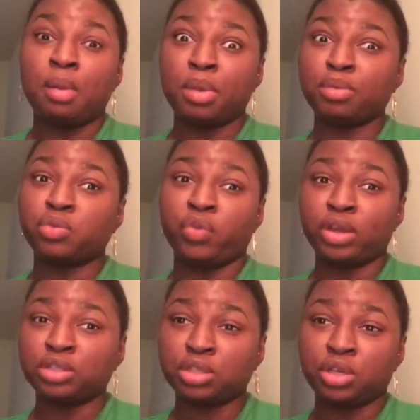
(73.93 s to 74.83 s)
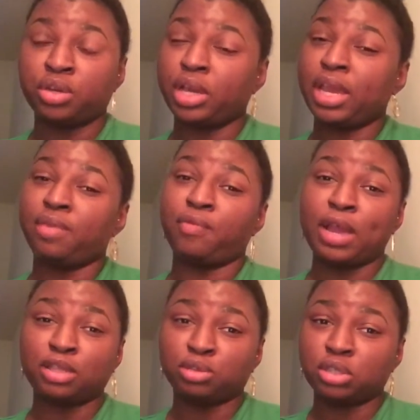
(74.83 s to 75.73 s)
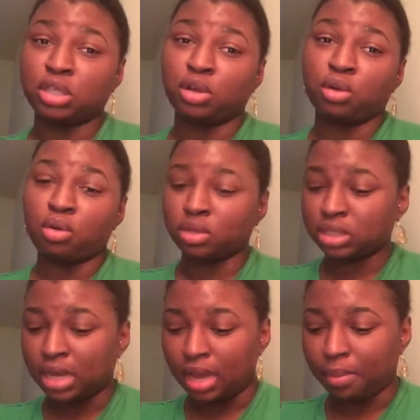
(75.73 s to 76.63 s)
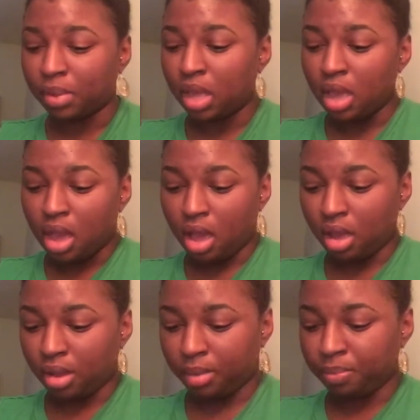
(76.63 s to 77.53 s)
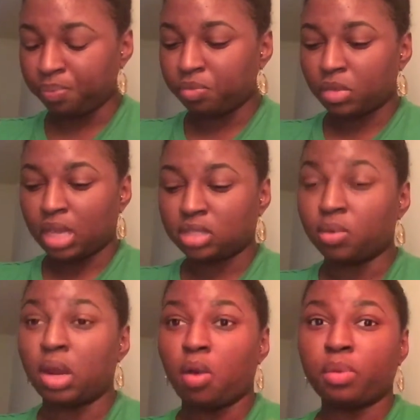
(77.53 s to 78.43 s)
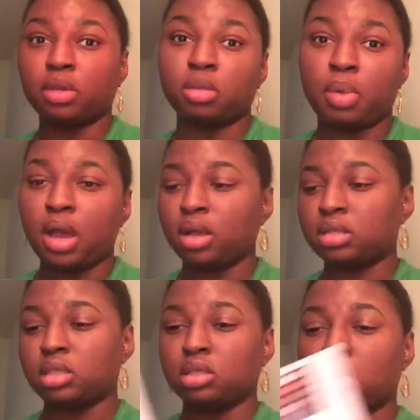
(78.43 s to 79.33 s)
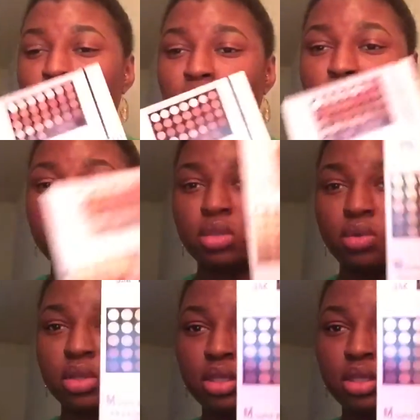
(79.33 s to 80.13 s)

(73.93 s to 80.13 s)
It was very secure. It had a fragile sticker on top. And so when I opened up the box, this card was on the